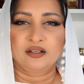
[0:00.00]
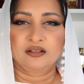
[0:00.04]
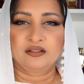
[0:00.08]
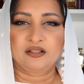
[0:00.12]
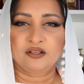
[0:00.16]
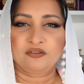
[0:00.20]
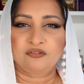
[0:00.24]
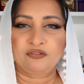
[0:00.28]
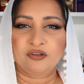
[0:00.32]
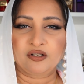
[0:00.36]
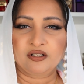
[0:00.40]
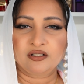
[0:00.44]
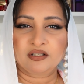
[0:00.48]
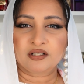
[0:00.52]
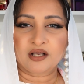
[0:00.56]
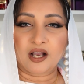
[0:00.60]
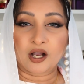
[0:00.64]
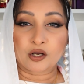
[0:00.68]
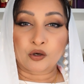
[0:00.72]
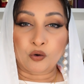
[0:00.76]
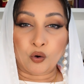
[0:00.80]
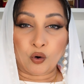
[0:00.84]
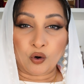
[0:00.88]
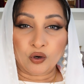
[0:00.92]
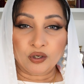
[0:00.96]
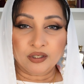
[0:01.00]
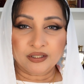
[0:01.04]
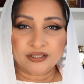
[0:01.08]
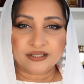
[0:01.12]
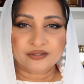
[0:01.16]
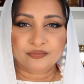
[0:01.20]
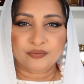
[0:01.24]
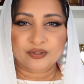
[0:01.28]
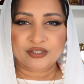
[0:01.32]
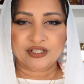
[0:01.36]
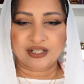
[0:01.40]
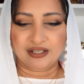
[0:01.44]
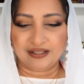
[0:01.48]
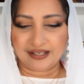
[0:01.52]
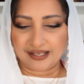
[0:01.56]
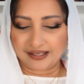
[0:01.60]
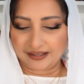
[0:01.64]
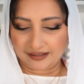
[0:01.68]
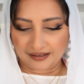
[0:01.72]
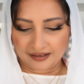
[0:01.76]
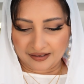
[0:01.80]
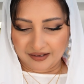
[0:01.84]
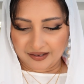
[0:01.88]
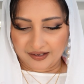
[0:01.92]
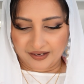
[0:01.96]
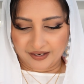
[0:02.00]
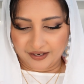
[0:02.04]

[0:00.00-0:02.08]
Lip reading: different accords, which are like,